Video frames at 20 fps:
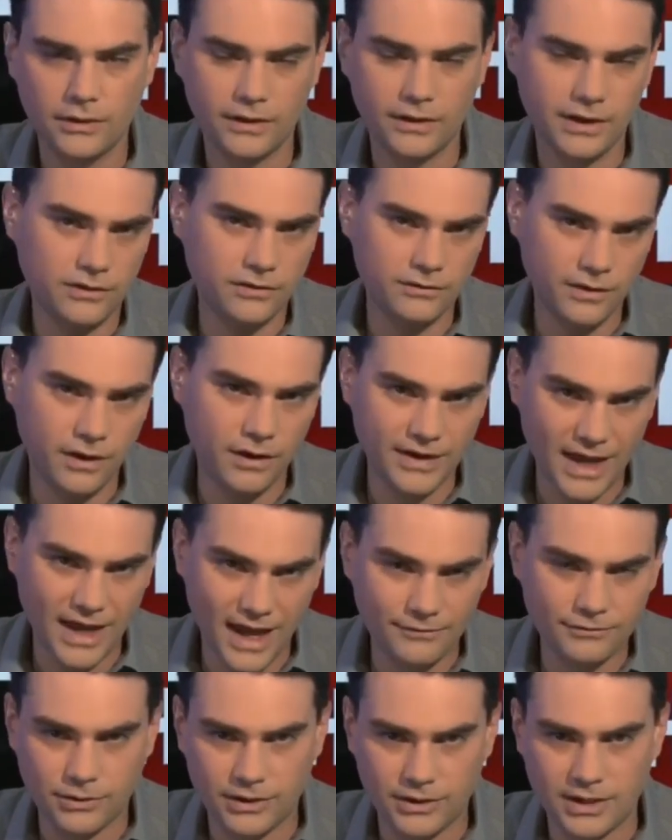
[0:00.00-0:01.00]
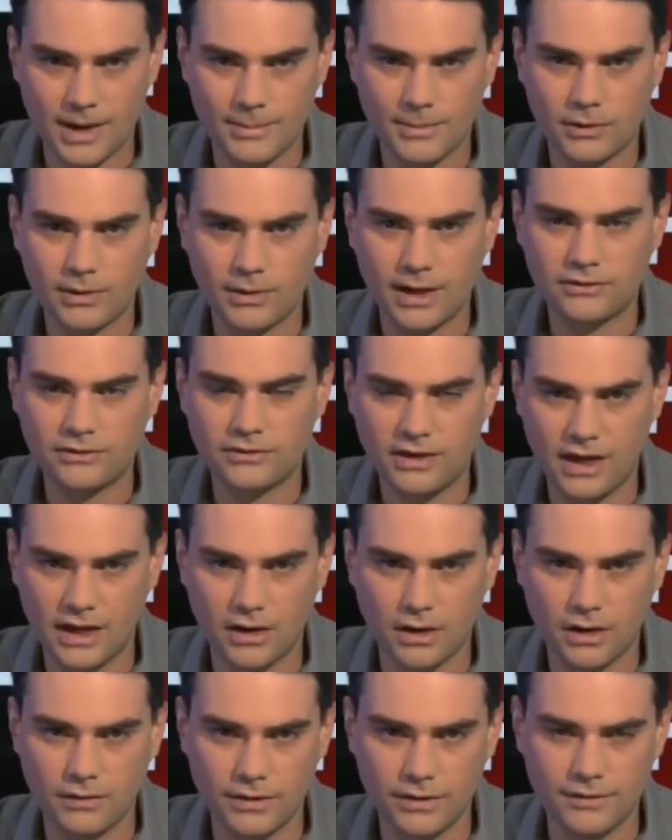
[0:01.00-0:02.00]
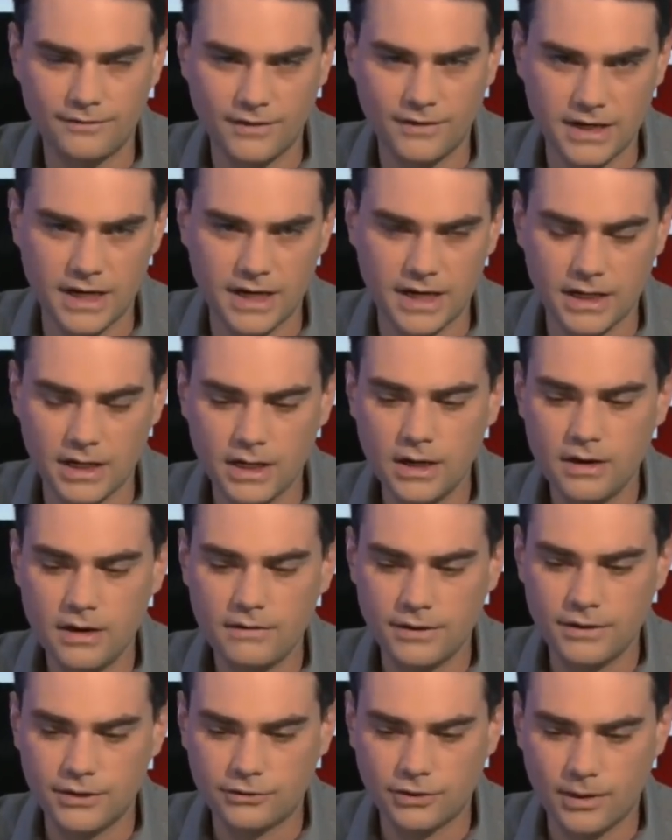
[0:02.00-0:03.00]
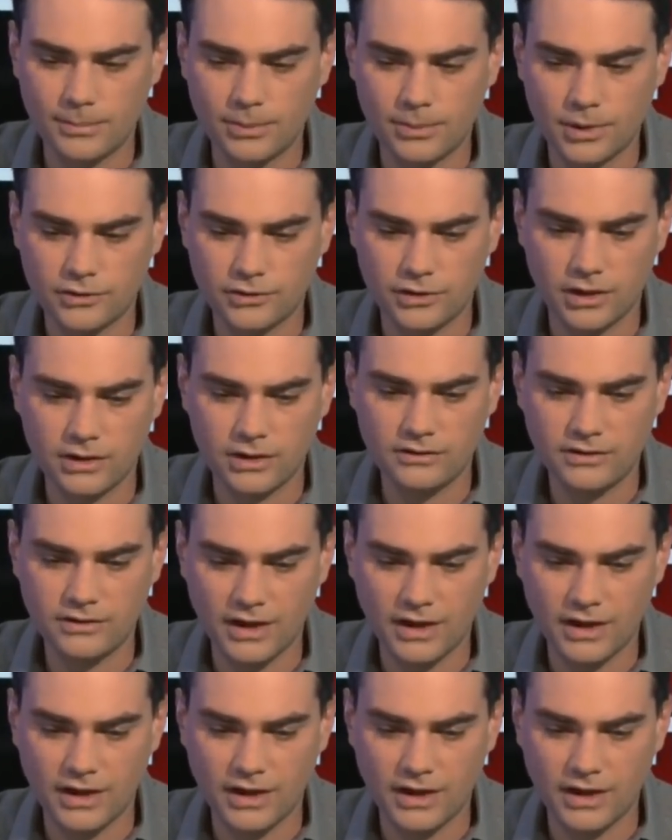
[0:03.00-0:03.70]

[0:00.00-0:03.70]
He only gets involved after the Democrats take over the funding for the Trump-Russia